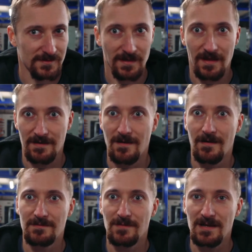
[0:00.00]
they're like
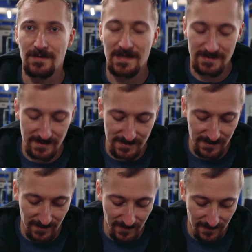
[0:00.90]
nine millimeters
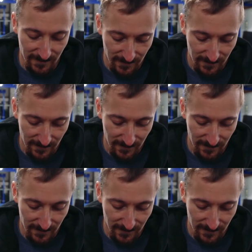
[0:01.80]
uh,